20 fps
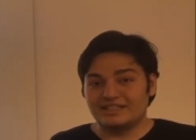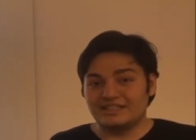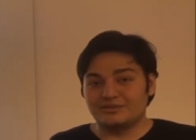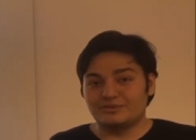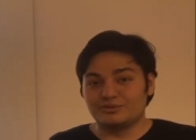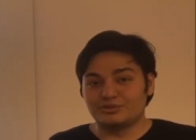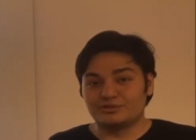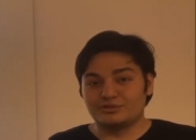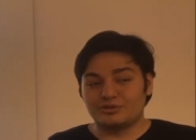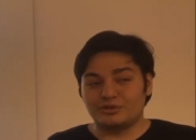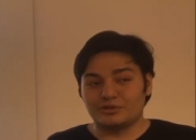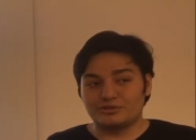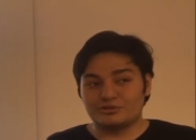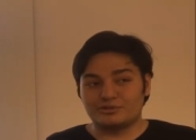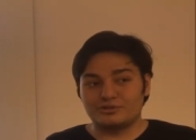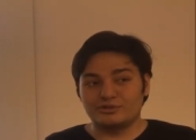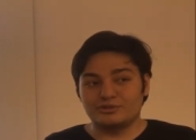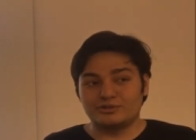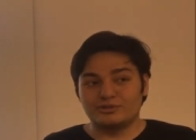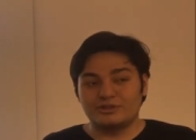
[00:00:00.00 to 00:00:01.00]
it would
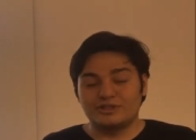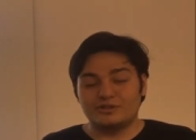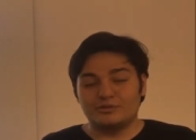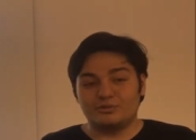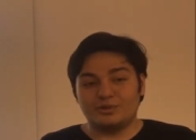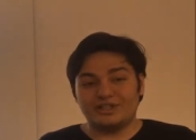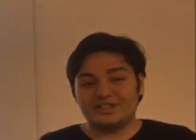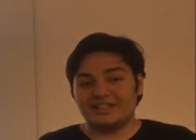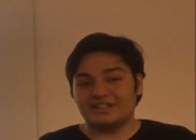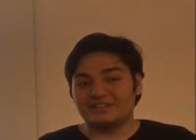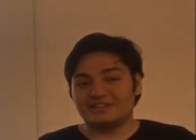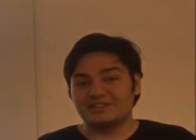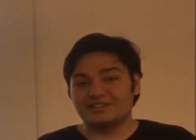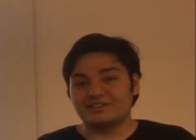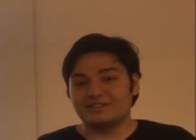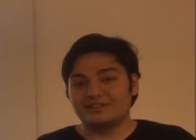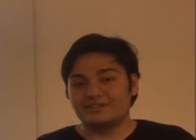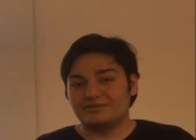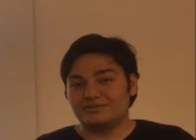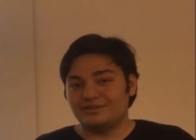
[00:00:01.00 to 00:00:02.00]
cost you
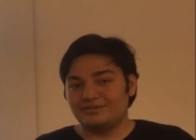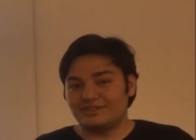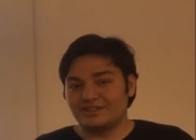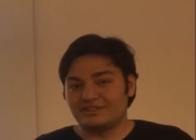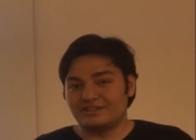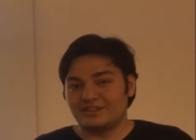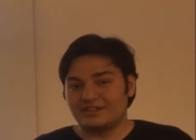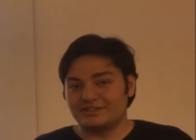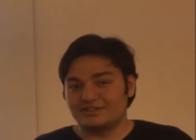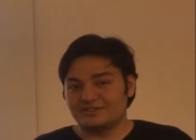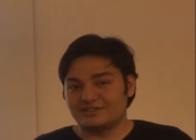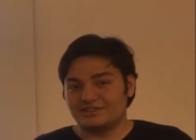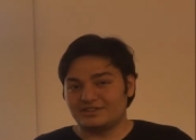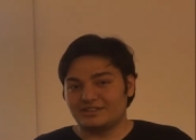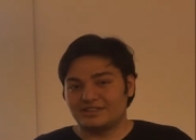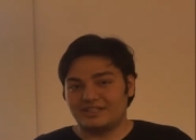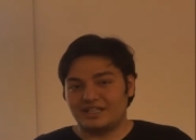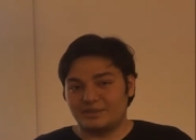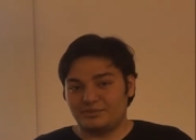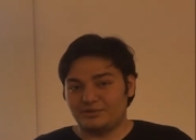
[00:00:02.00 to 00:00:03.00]
$150
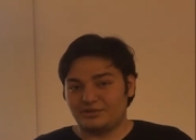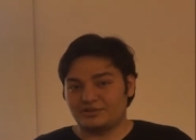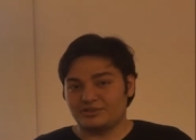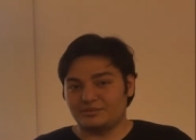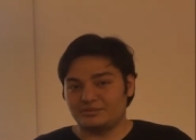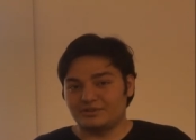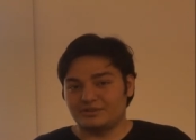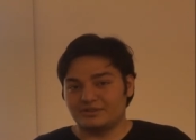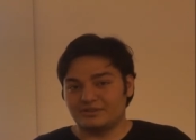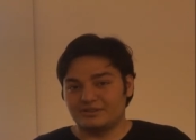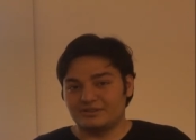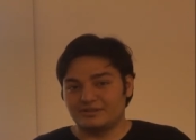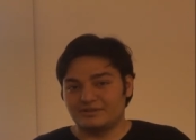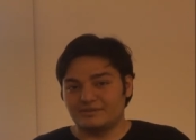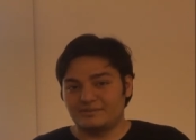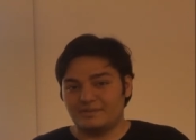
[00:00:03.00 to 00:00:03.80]
approximately.